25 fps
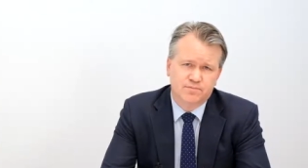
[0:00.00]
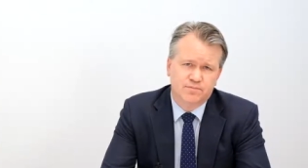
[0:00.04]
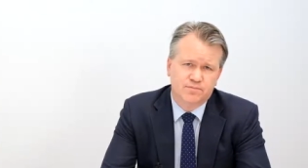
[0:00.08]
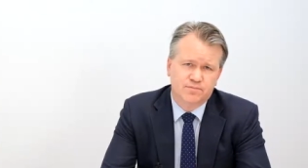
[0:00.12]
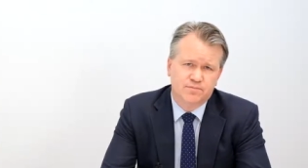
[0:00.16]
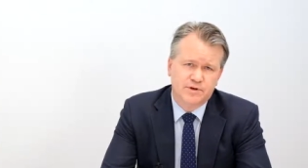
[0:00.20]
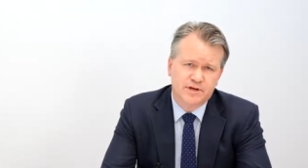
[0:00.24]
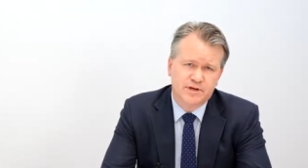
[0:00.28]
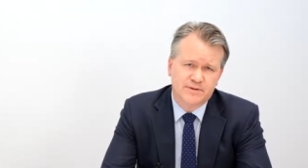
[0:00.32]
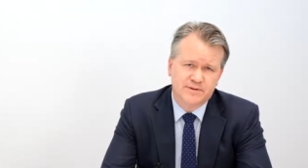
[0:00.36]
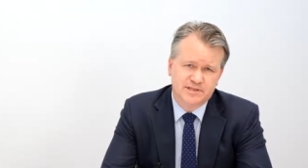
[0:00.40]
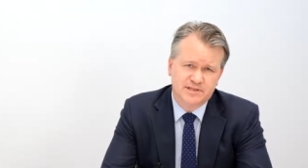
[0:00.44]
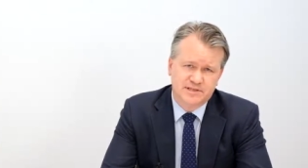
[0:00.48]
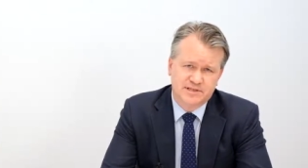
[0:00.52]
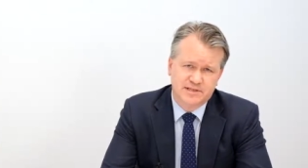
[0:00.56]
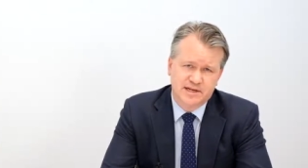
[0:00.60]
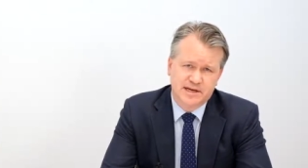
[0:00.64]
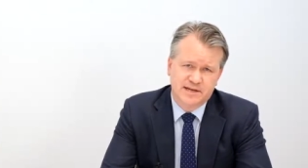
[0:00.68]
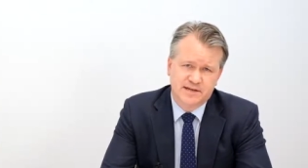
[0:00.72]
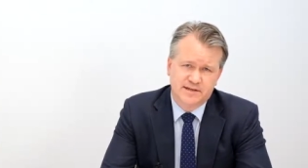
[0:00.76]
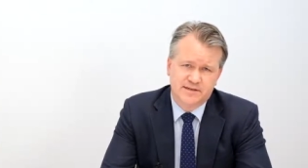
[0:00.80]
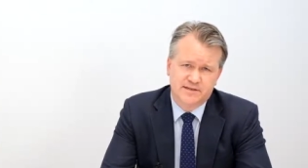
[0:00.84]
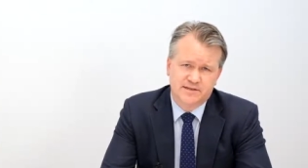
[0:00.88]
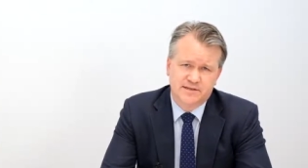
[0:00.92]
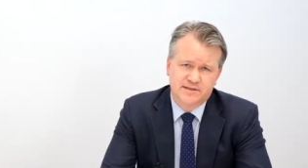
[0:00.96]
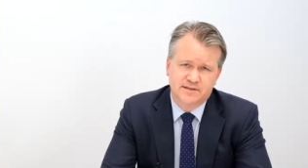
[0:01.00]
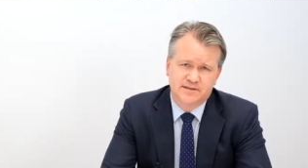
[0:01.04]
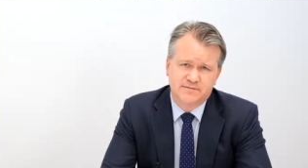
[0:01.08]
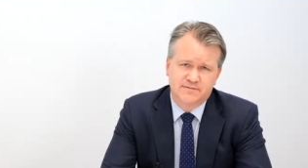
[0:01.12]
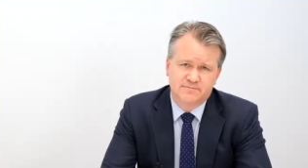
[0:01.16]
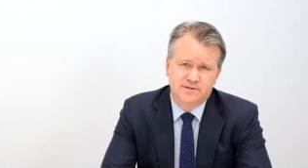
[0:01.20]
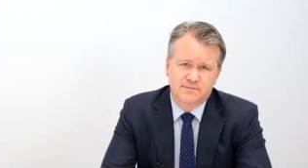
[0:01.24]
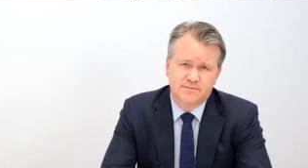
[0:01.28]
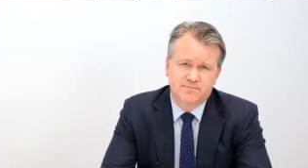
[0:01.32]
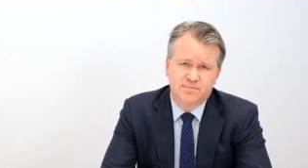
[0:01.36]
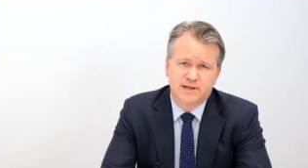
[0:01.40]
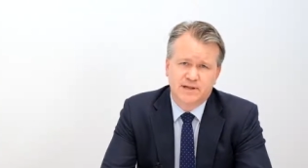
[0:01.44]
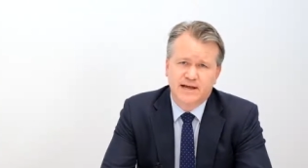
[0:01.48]
pretty much started to,
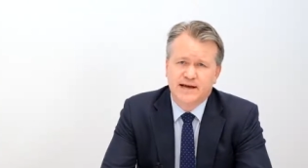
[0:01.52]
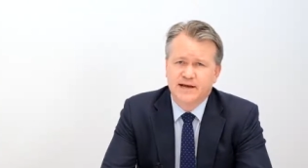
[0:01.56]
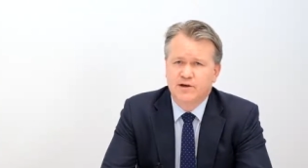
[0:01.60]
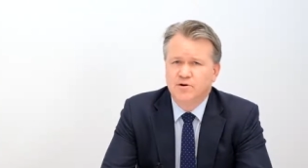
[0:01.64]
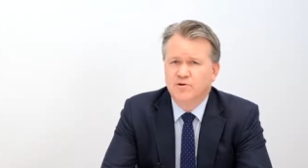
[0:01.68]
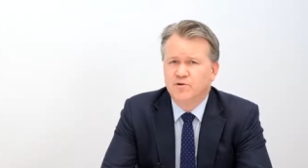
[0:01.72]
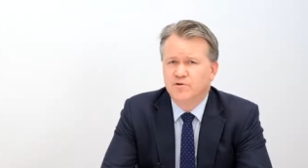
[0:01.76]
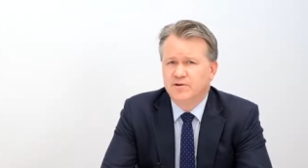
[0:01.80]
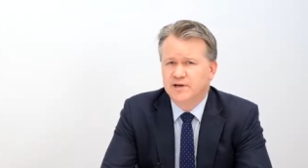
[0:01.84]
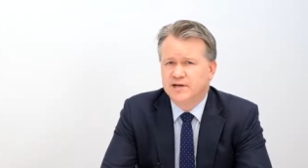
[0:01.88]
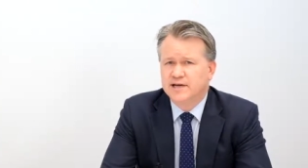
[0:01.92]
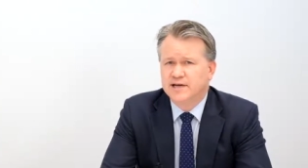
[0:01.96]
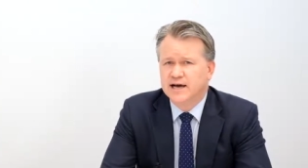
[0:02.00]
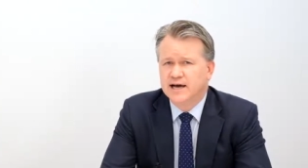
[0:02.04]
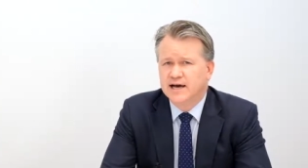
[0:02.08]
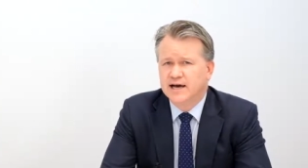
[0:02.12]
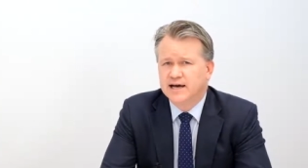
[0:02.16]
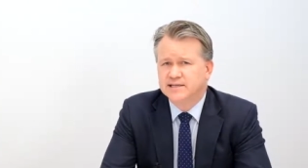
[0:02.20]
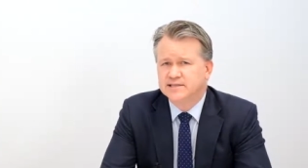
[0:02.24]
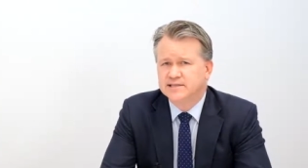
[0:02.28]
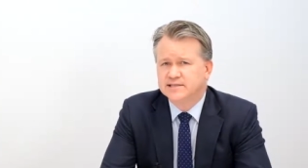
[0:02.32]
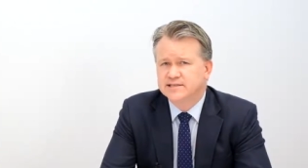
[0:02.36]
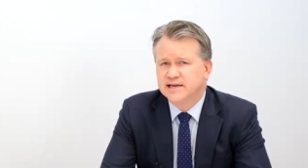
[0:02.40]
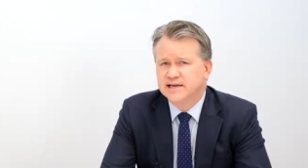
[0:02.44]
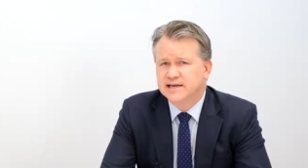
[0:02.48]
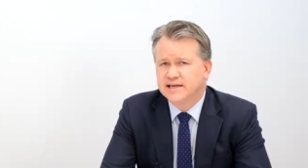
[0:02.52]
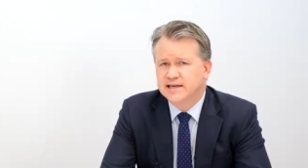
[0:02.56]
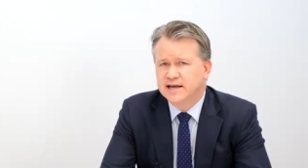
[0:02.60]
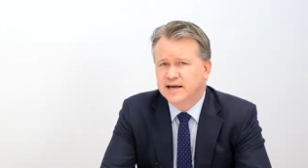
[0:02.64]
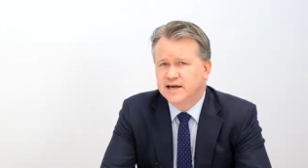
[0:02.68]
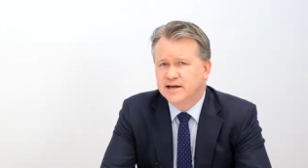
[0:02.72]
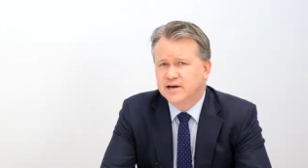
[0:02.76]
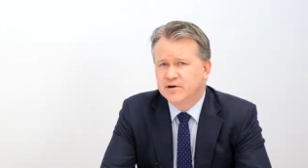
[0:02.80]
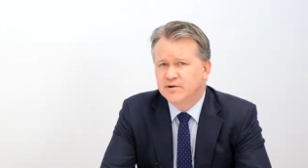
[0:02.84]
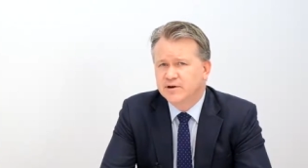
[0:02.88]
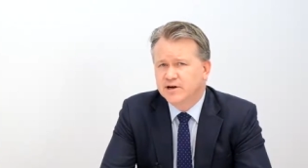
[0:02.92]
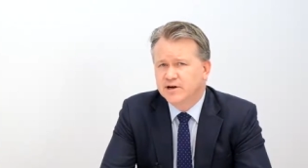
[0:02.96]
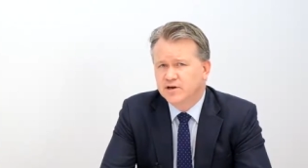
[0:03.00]
to play all the cards they
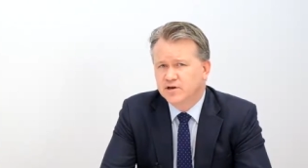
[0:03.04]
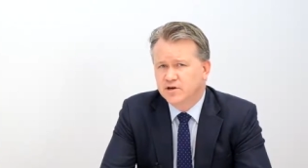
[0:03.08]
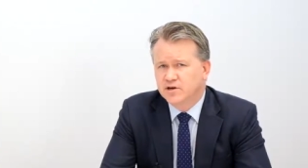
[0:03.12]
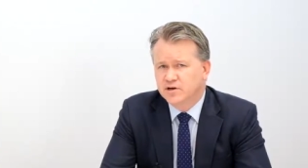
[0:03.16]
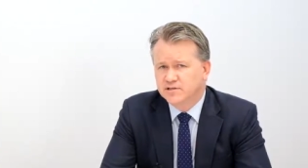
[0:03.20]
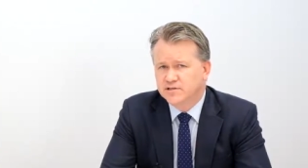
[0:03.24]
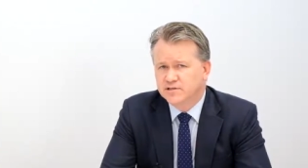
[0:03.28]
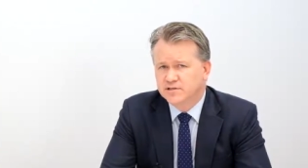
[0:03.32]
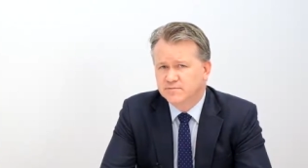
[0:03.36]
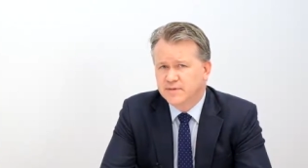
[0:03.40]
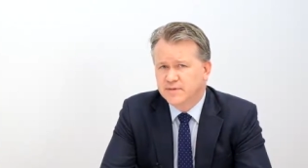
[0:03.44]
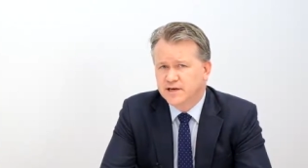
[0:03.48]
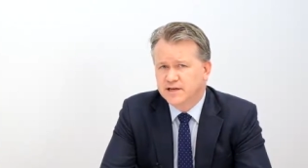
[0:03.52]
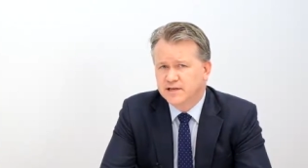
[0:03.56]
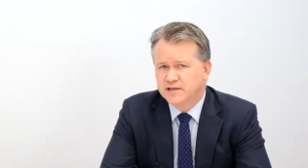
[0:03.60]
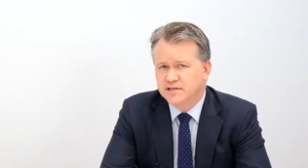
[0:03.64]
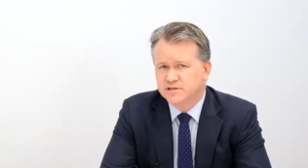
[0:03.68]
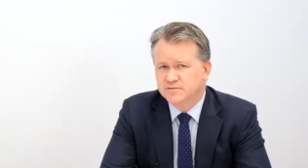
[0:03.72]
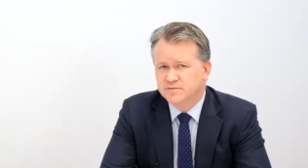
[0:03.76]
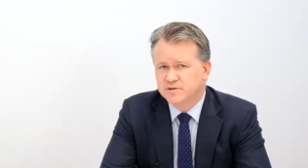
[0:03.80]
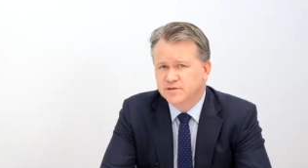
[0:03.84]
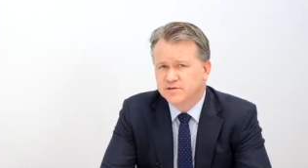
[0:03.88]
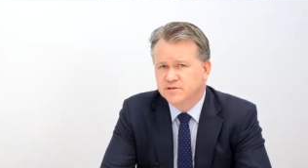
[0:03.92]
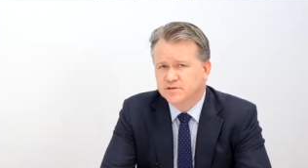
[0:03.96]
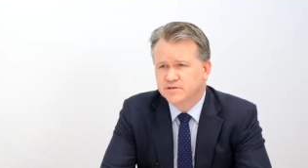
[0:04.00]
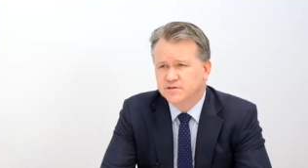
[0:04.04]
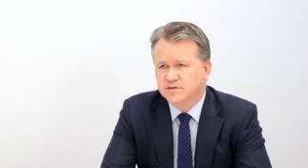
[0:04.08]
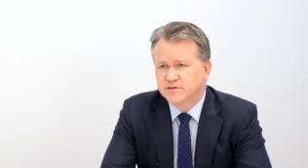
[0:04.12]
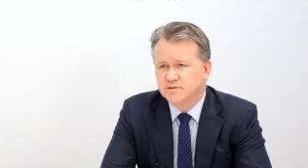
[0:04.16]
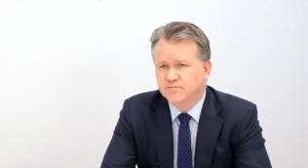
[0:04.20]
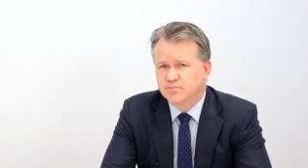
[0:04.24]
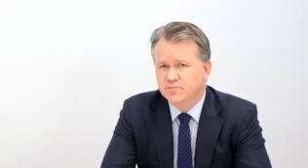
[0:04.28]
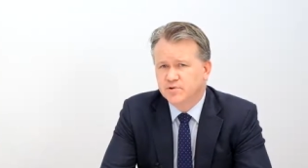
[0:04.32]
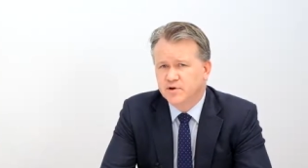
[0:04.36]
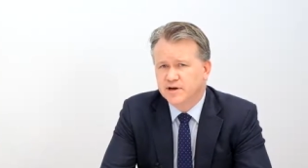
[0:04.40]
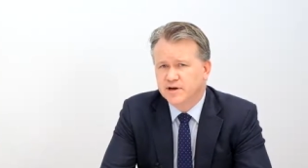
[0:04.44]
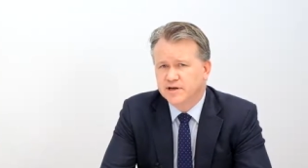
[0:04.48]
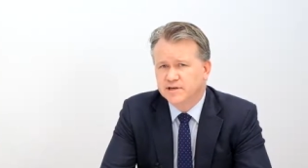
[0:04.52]
can around cost management and
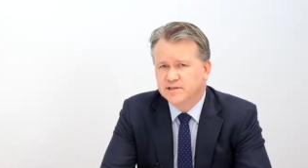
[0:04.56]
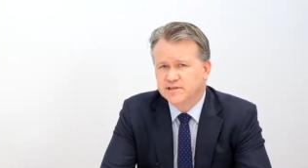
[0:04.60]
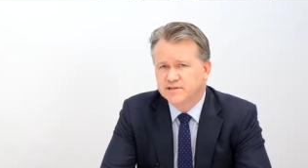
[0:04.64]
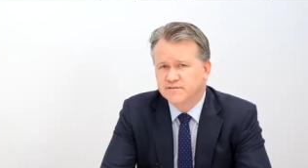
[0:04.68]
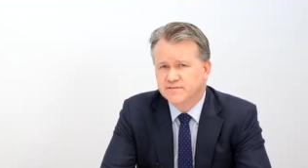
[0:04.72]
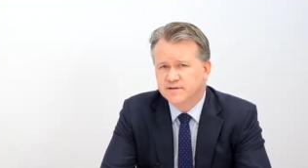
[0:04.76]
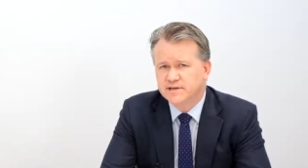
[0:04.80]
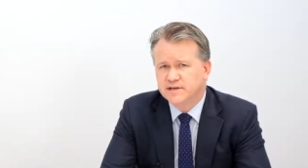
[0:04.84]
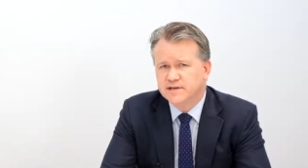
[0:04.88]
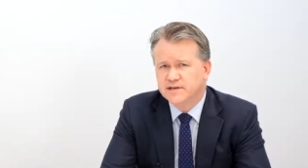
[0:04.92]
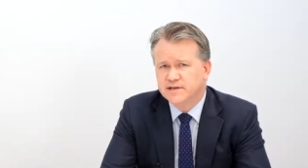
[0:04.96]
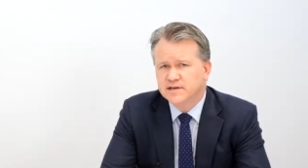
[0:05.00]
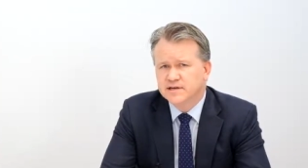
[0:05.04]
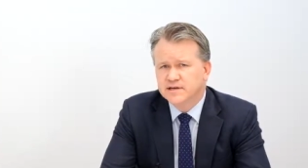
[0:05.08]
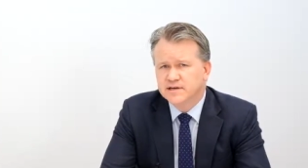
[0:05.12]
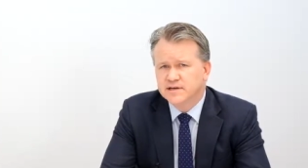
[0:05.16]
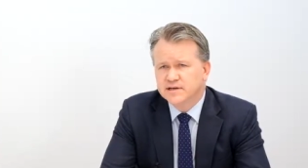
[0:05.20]
productivity.